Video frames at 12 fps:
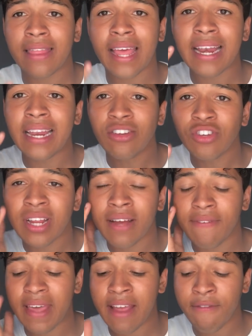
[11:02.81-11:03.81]
They literally
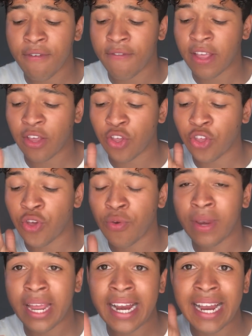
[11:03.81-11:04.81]
have everything you
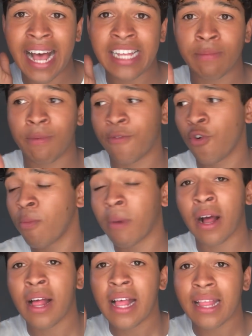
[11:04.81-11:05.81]
need as a performer.
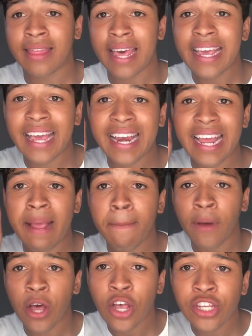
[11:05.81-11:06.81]
They can
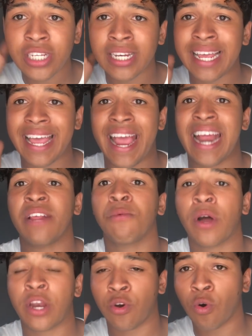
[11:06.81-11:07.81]
impersonate
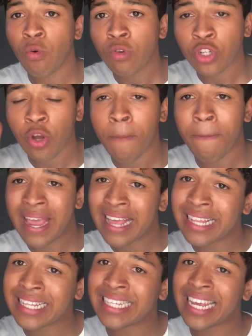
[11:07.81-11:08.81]
anyone and also be
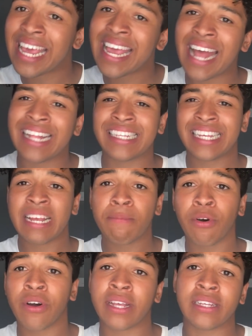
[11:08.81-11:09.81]
the TNT
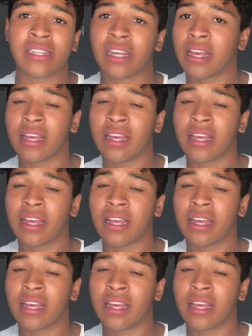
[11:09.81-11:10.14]
boys.